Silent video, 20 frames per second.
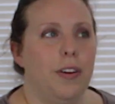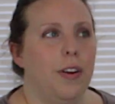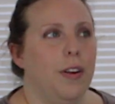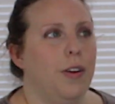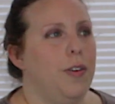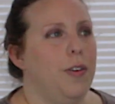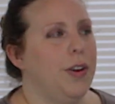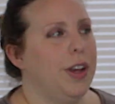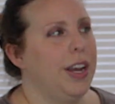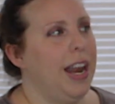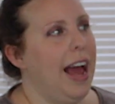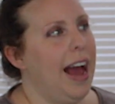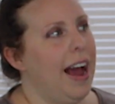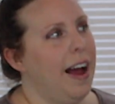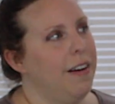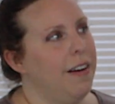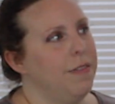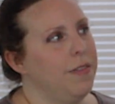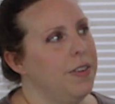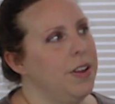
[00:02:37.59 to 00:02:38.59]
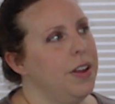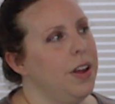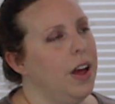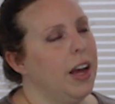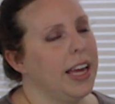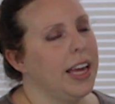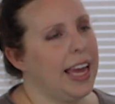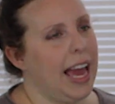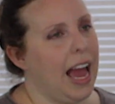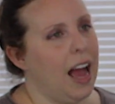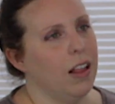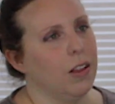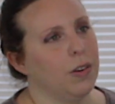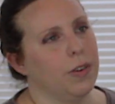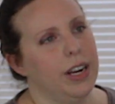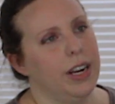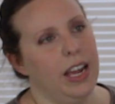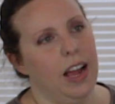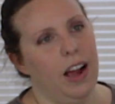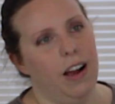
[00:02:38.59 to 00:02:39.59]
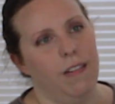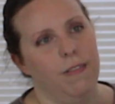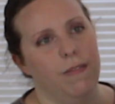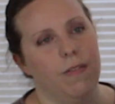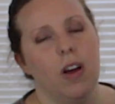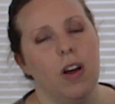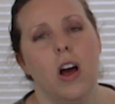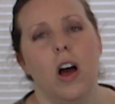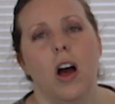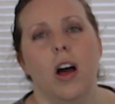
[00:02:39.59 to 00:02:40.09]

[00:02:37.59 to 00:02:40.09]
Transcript: You know, you can have a gallery of